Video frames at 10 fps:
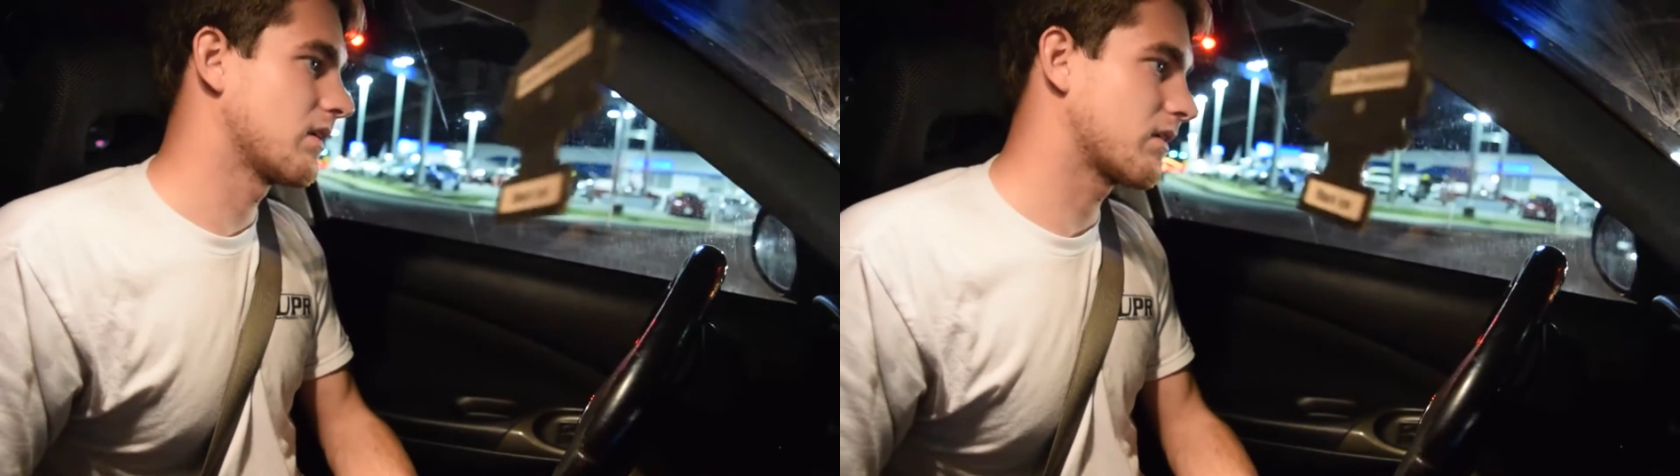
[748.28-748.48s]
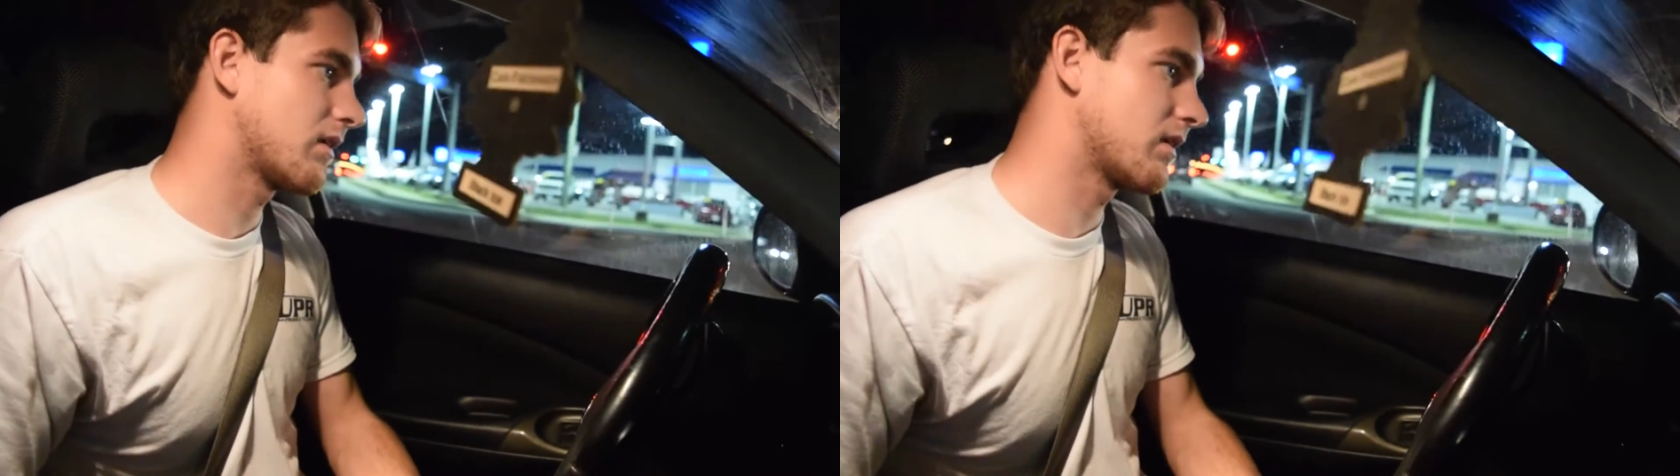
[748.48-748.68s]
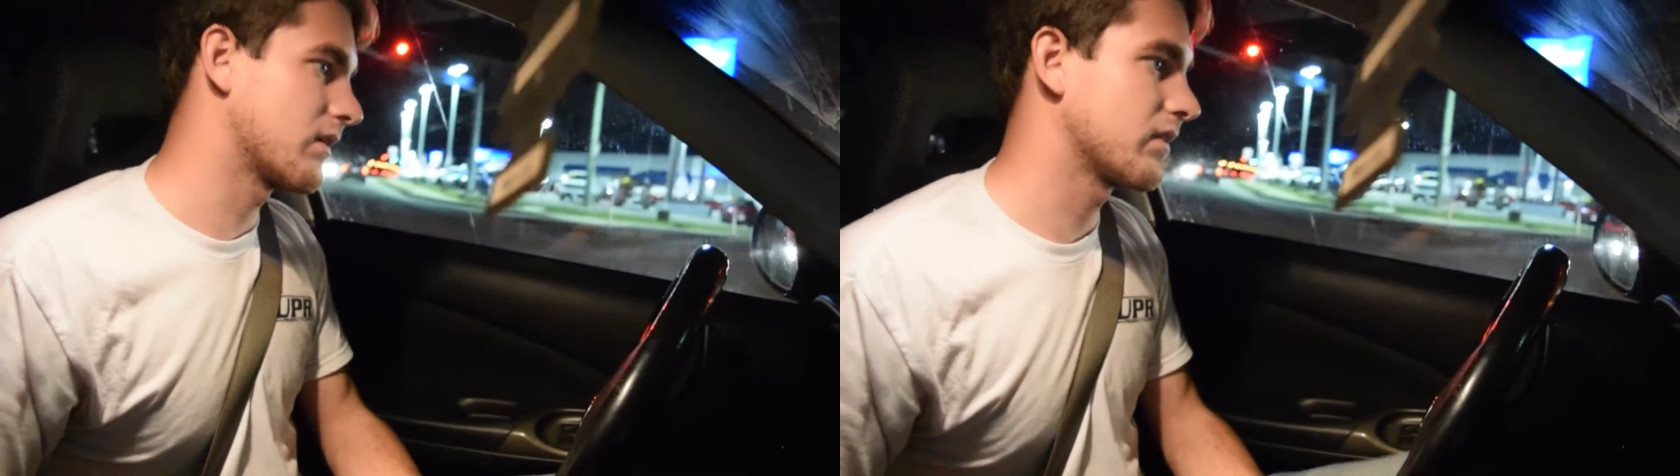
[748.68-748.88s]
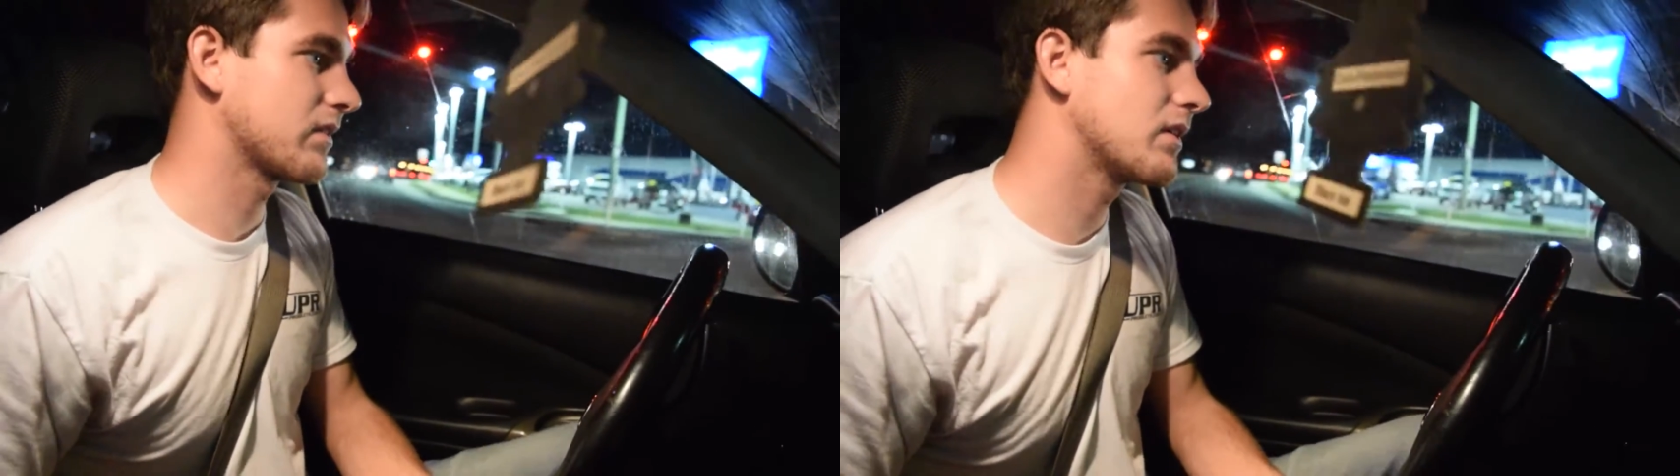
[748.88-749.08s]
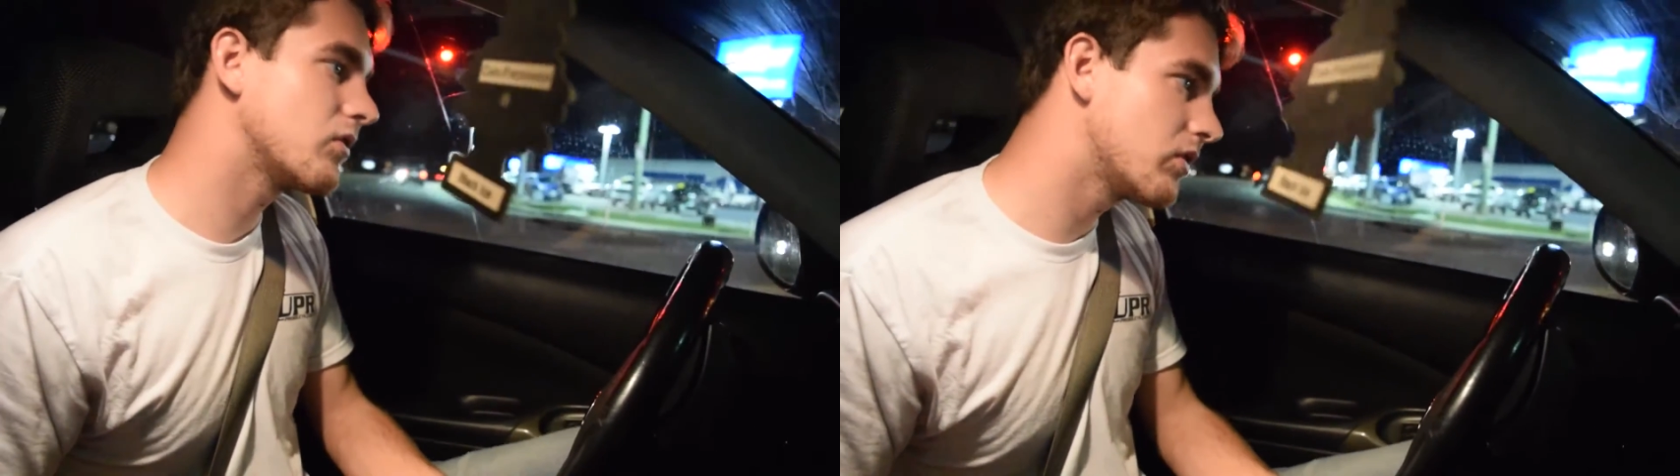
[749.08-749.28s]
cars,
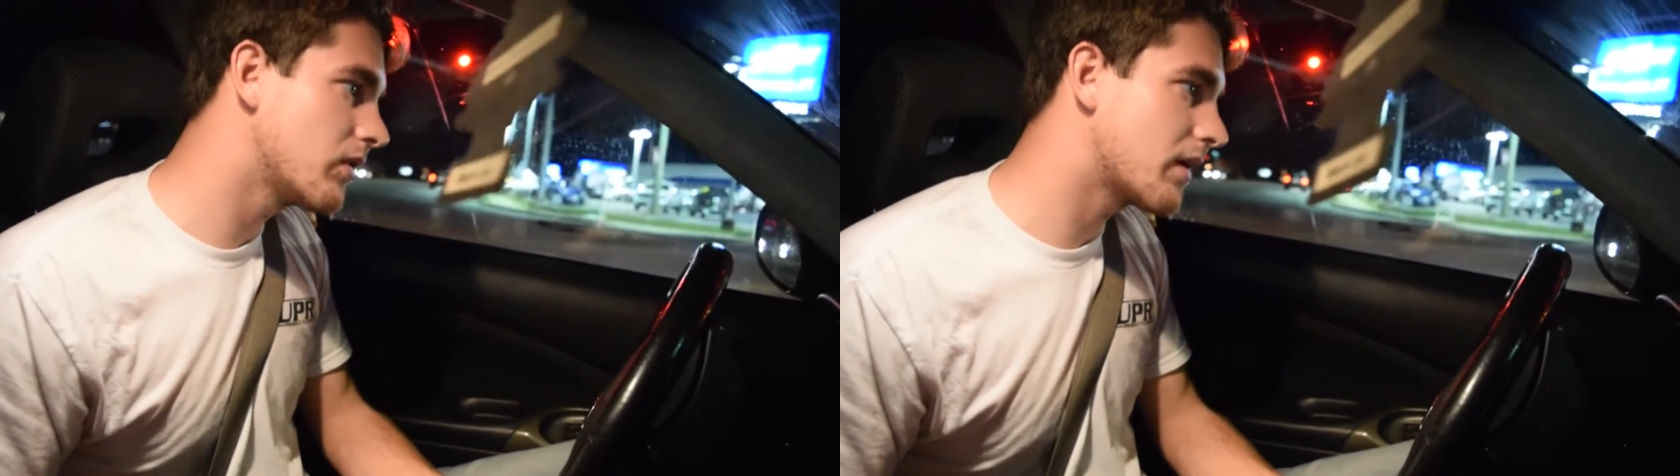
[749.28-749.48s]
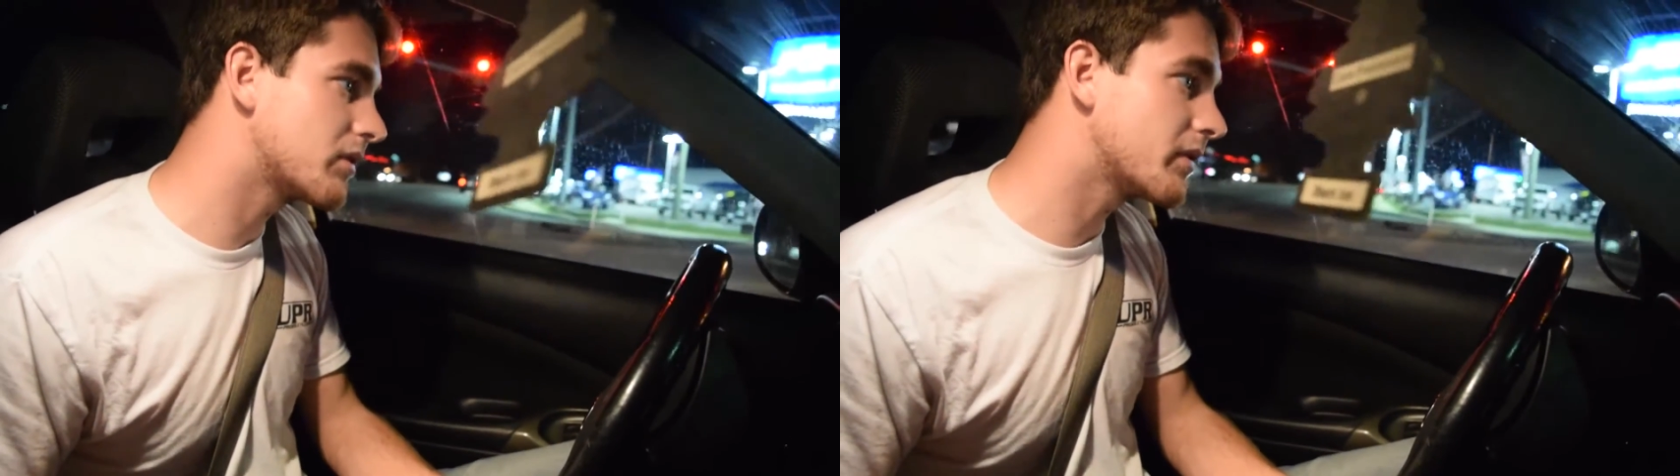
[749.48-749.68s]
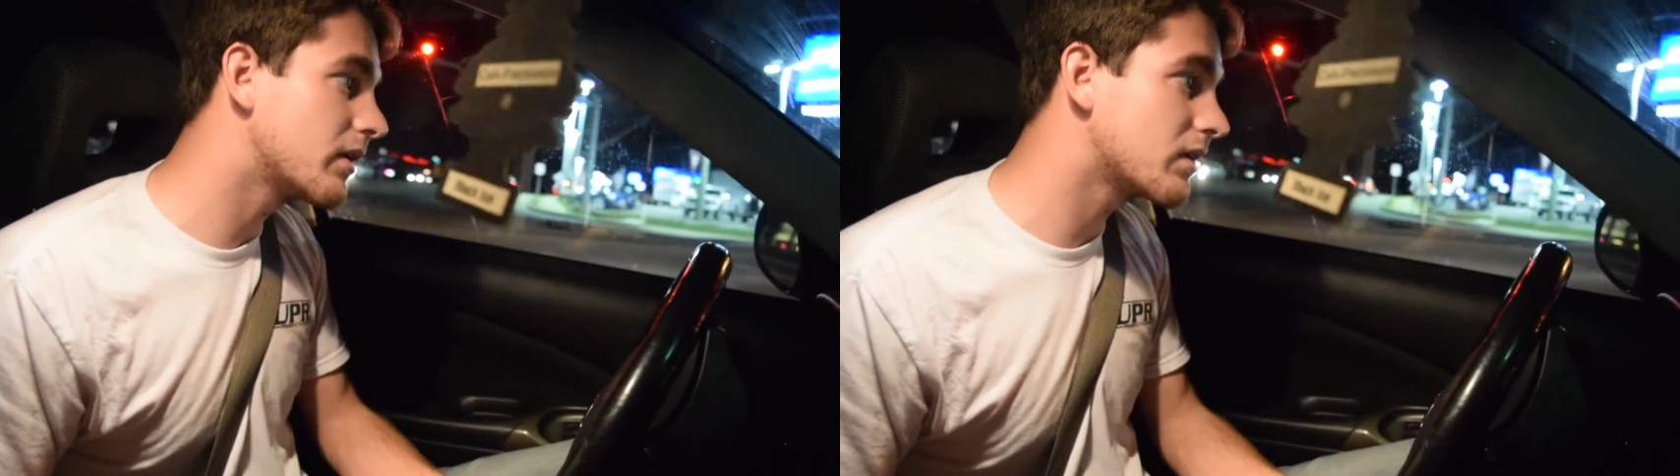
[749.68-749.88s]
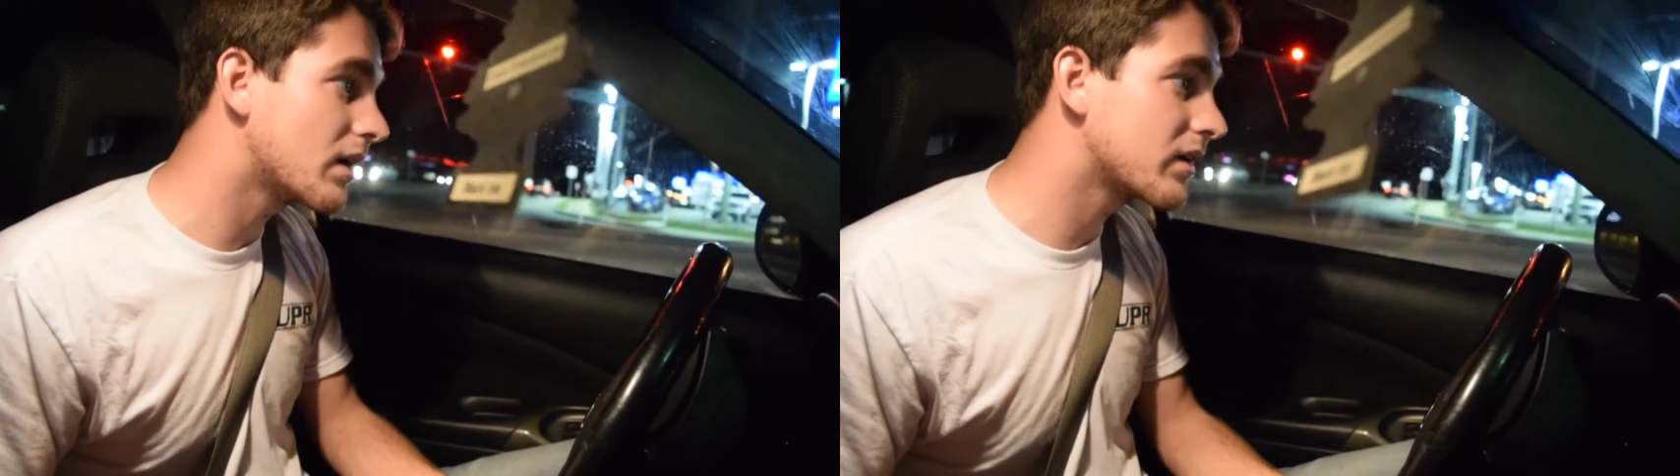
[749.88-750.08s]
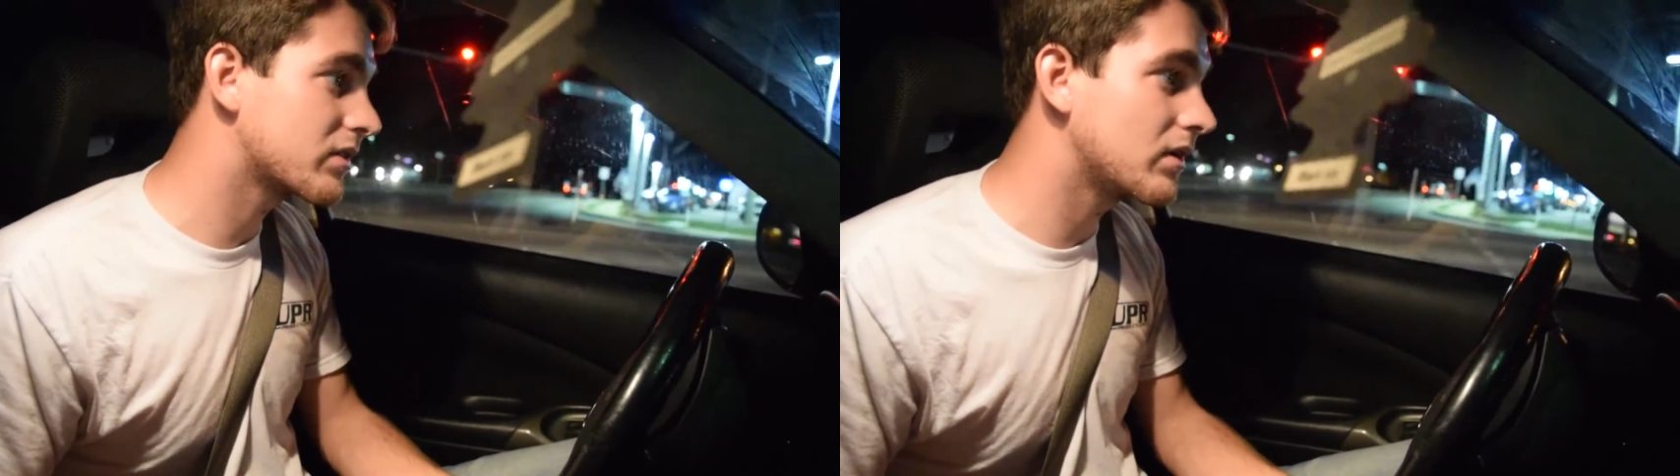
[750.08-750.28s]
and you have the very nice,